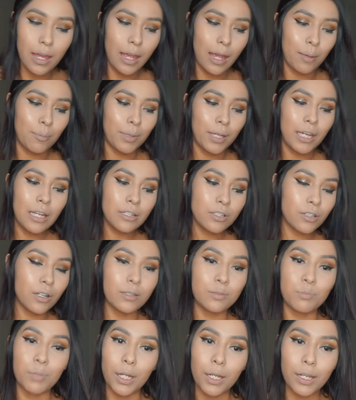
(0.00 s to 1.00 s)
And BH
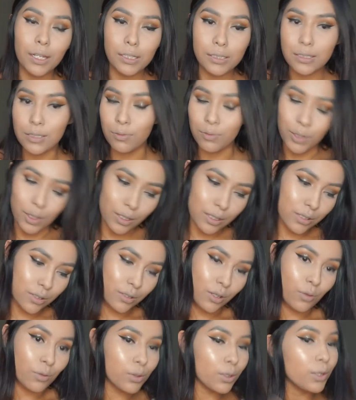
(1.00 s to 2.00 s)
Cosmetics, if you guys
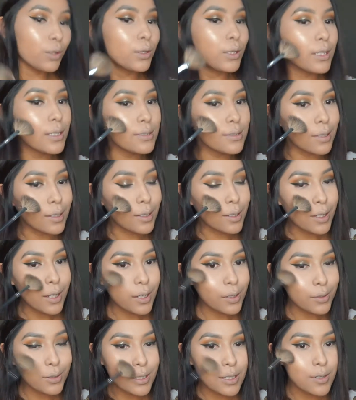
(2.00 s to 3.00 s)
don't know this, I
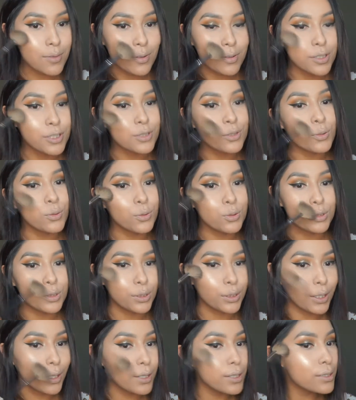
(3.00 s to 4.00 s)
don't think I've ever told you
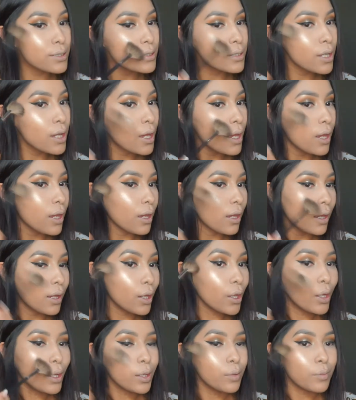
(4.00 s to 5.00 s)
guys
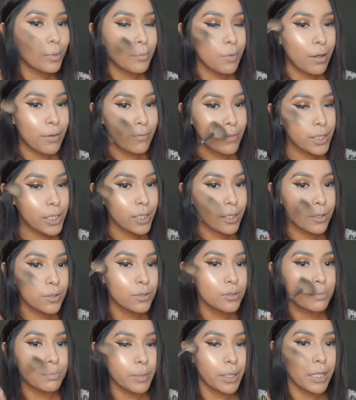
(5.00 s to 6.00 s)
um, in my
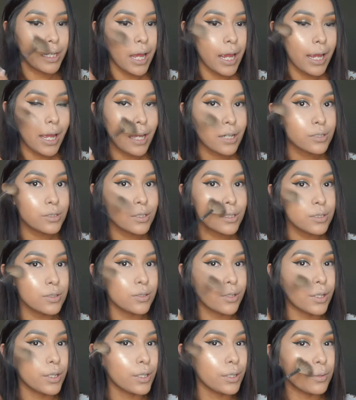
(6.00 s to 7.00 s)
videos, but I actually
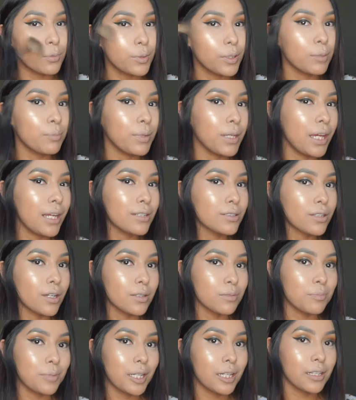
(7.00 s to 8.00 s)
started with BH
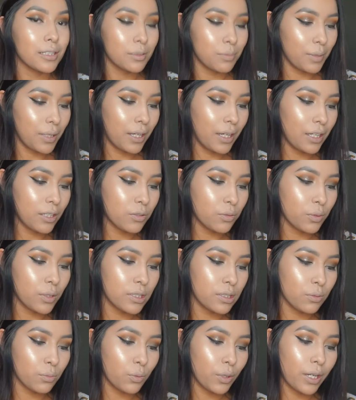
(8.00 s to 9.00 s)
Cosmetics. BH was
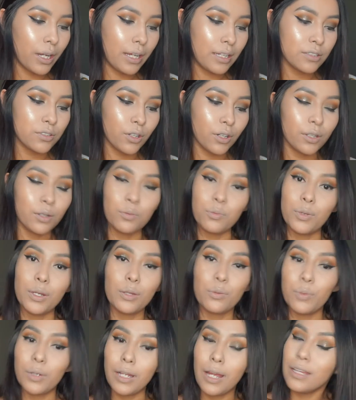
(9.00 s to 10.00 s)
what I started
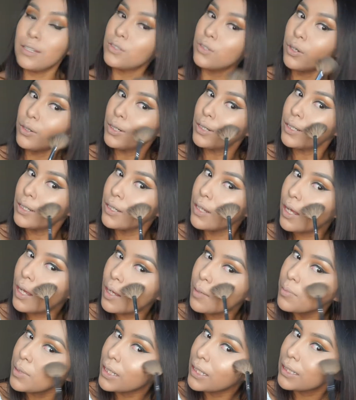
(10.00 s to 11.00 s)
with when I started
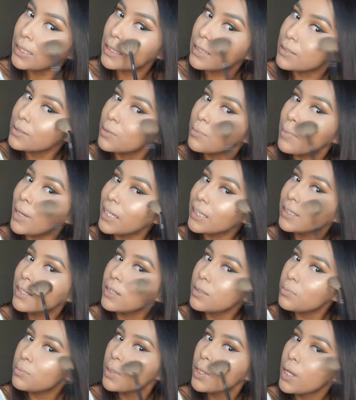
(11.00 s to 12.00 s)
um, getting into makeup,